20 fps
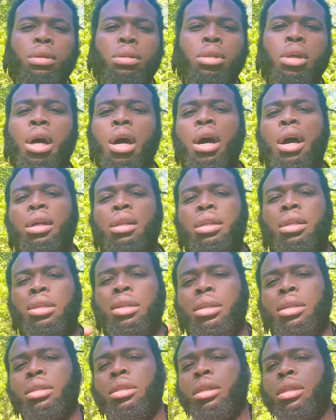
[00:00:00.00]
to all of
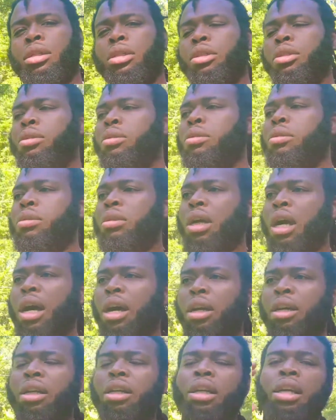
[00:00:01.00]
these issues,
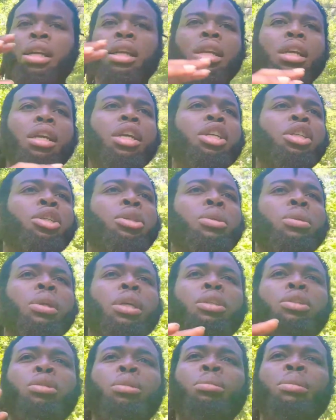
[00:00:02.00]
any issue
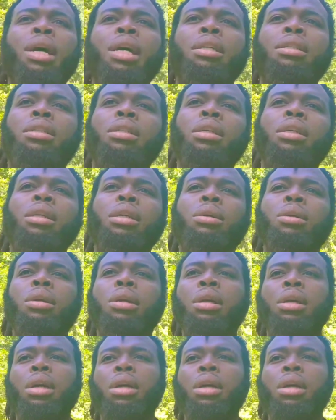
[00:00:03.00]
that you might see